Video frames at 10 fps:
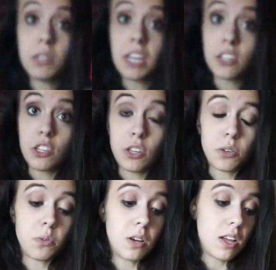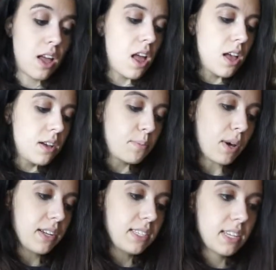take 2,
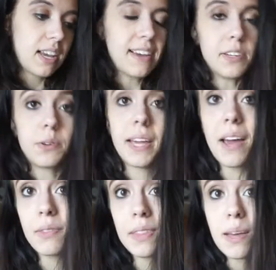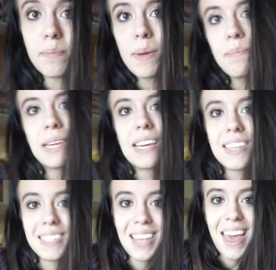but I don't count them
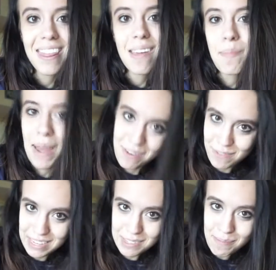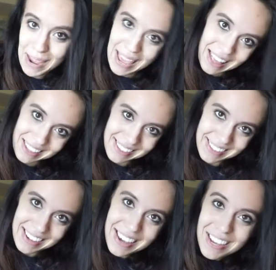because they benefit my health.